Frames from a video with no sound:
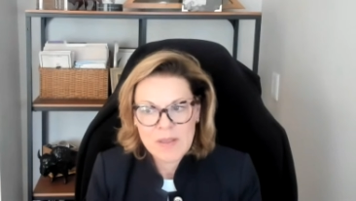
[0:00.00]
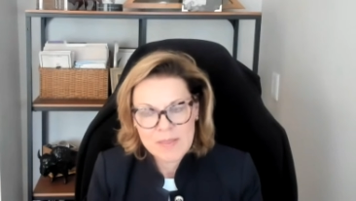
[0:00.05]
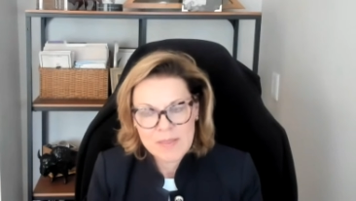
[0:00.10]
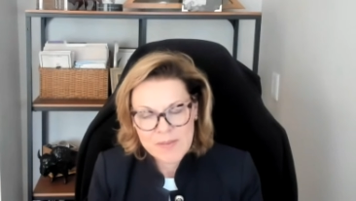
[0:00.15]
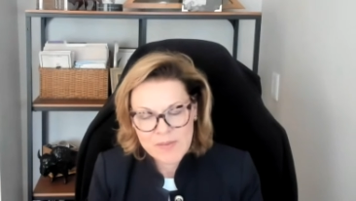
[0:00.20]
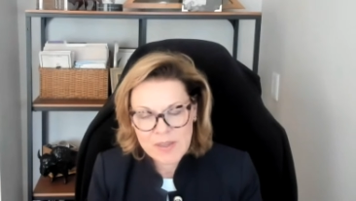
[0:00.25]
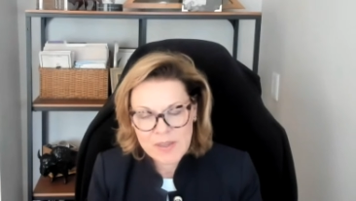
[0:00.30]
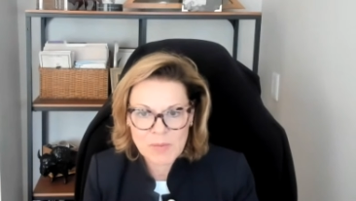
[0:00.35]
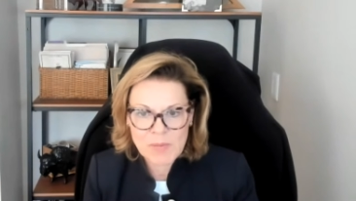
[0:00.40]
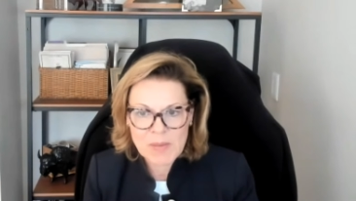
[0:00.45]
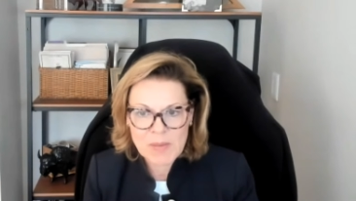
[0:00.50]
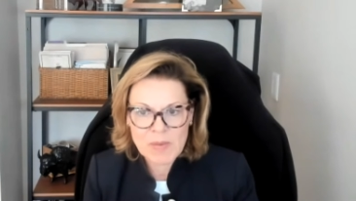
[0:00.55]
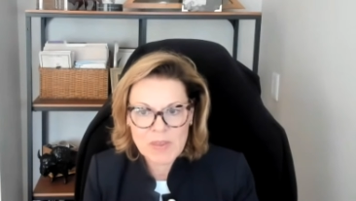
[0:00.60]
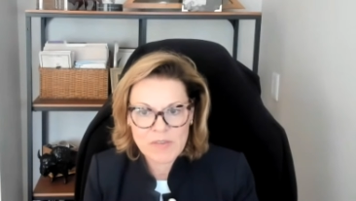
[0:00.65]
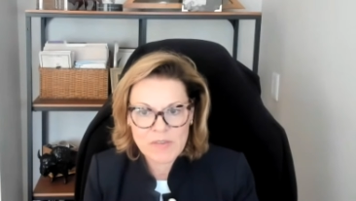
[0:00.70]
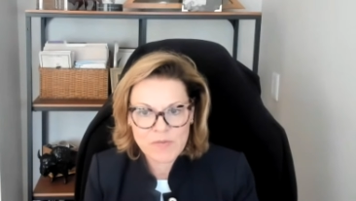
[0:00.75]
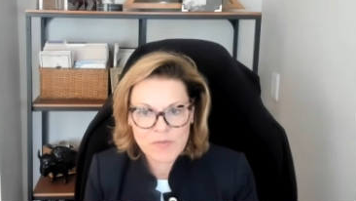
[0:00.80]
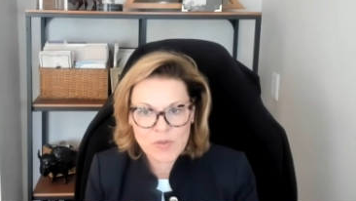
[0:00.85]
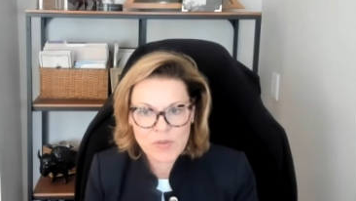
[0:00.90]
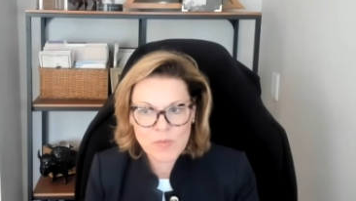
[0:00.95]
They've got maybe
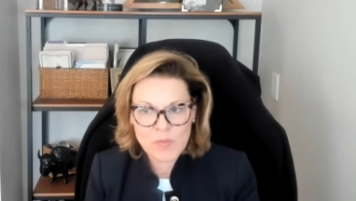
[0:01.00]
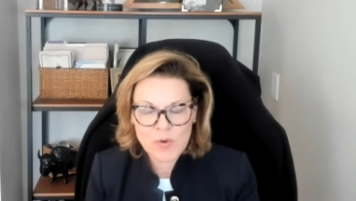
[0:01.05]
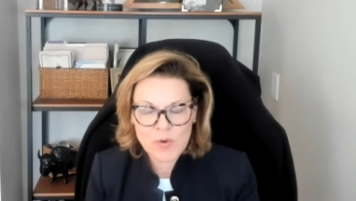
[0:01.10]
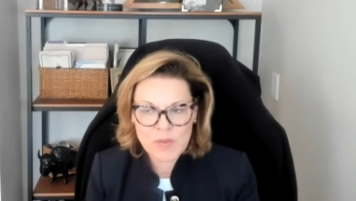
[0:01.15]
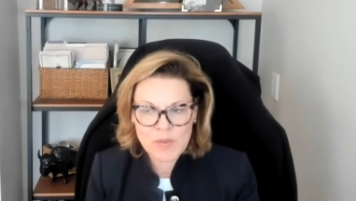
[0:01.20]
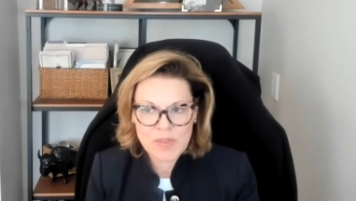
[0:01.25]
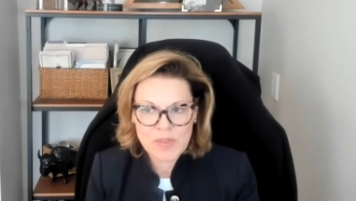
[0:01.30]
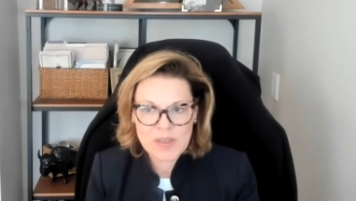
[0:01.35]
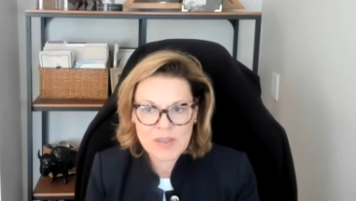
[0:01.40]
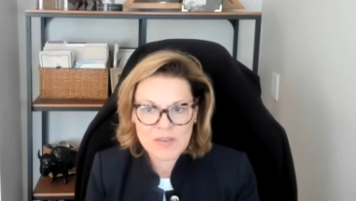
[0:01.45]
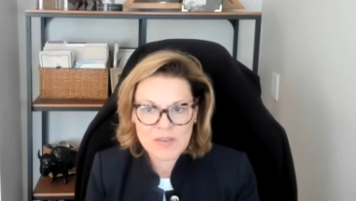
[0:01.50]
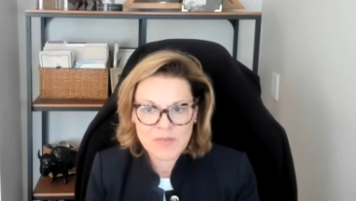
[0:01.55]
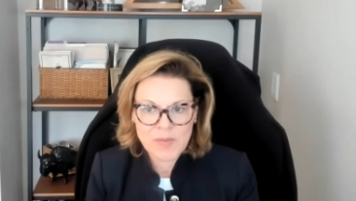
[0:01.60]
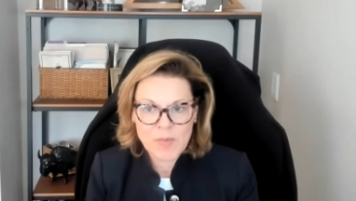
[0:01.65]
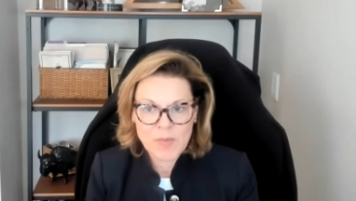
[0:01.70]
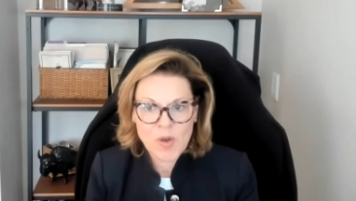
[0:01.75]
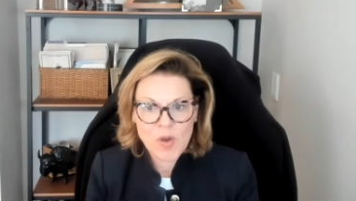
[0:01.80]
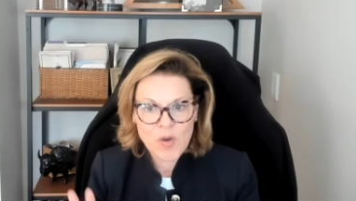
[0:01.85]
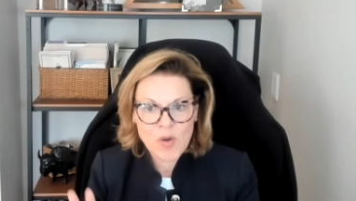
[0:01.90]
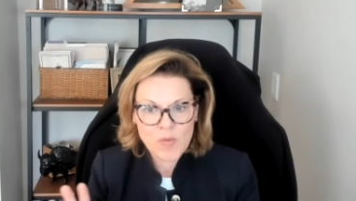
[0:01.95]
a few more things
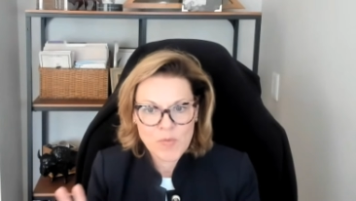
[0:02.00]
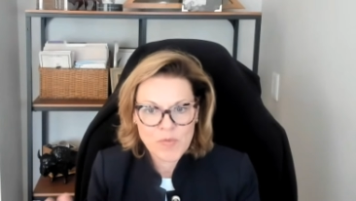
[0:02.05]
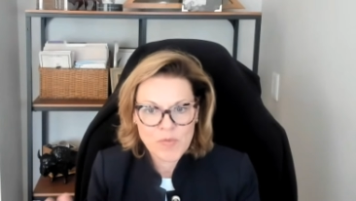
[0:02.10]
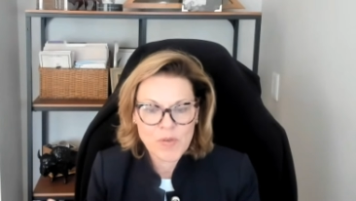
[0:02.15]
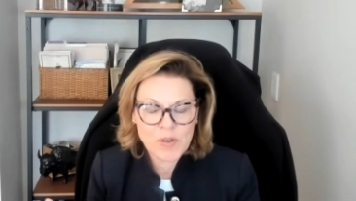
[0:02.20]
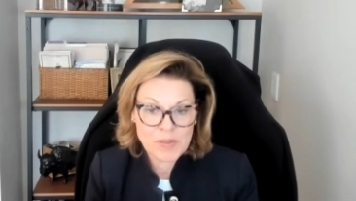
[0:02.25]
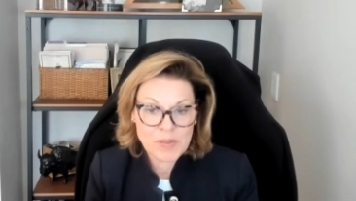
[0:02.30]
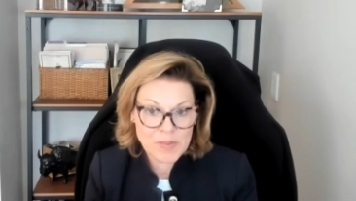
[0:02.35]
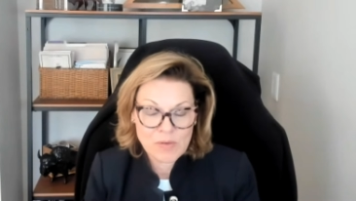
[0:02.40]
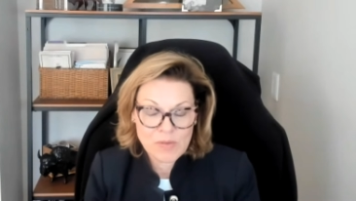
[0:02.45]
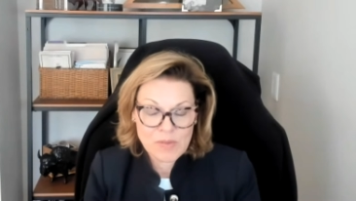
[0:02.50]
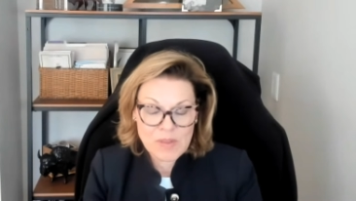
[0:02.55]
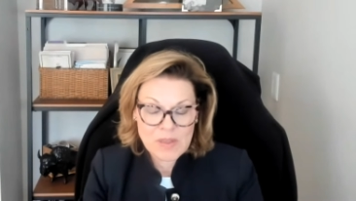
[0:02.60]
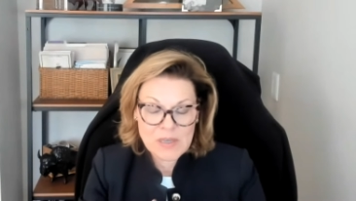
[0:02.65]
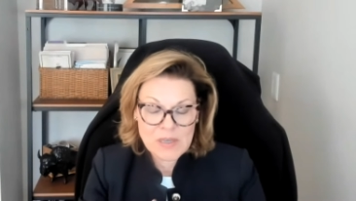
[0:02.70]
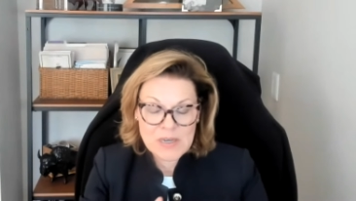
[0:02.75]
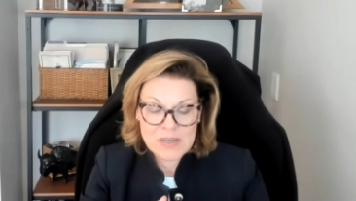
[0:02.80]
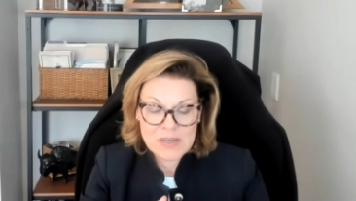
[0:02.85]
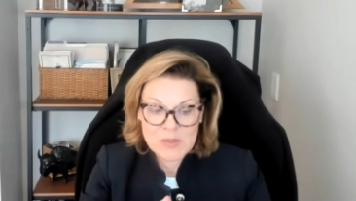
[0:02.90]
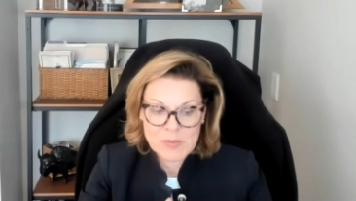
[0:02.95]
from a home front that
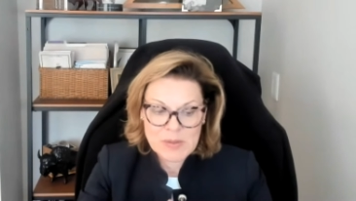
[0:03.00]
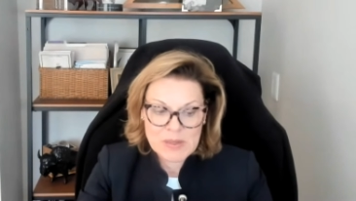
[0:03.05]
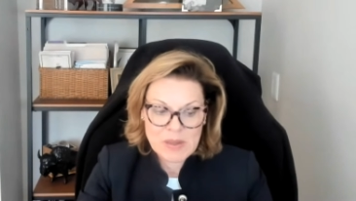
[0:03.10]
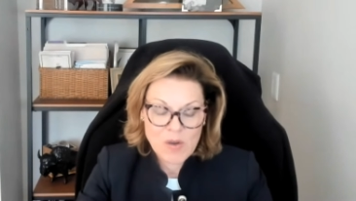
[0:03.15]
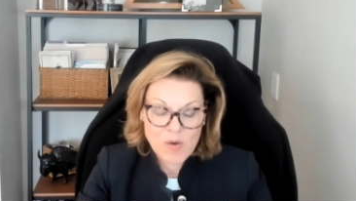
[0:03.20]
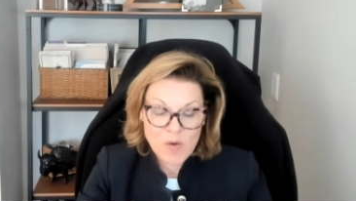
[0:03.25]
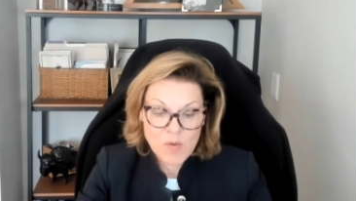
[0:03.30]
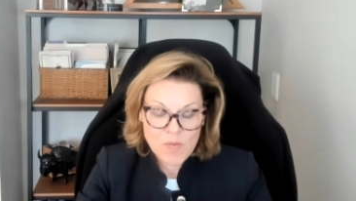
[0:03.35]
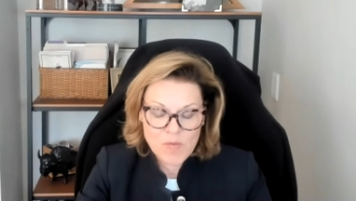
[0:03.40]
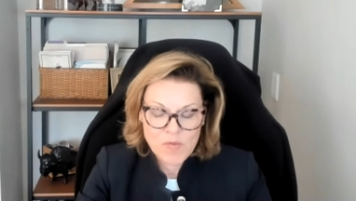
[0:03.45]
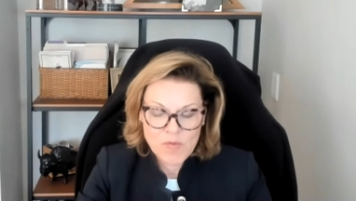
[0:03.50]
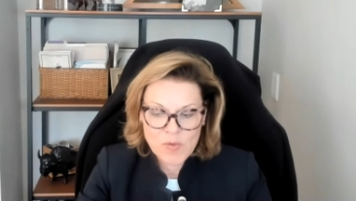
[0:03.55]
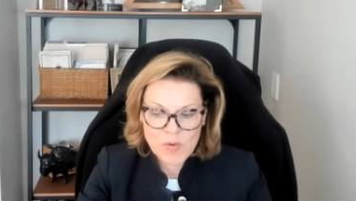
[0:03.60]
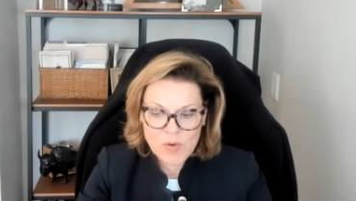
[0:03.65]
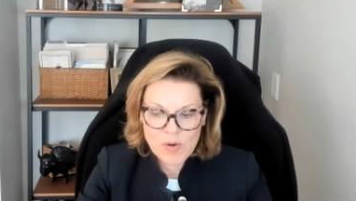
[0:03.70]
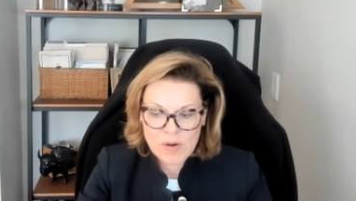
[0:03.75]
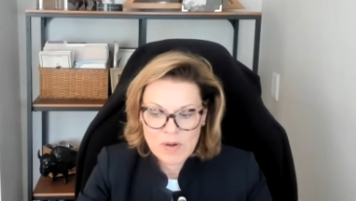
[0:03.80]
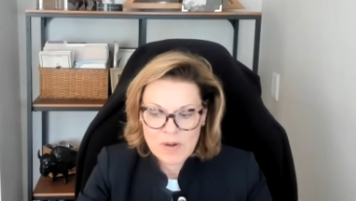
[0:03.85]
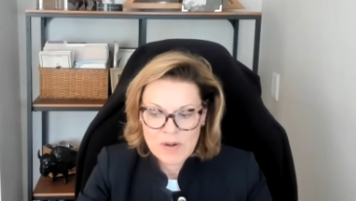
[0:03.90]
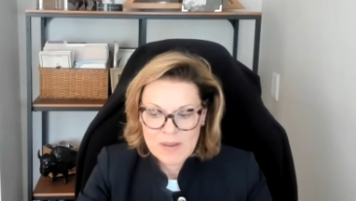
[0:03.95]
they need to be home
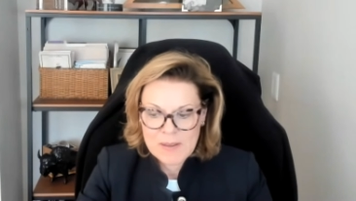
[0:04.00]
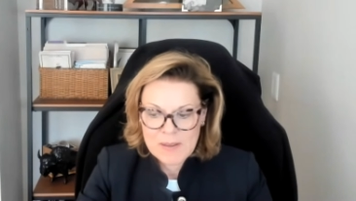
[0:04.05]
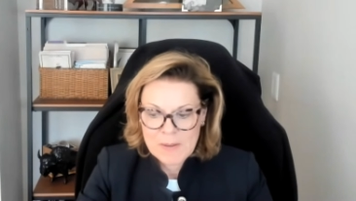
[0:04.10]
for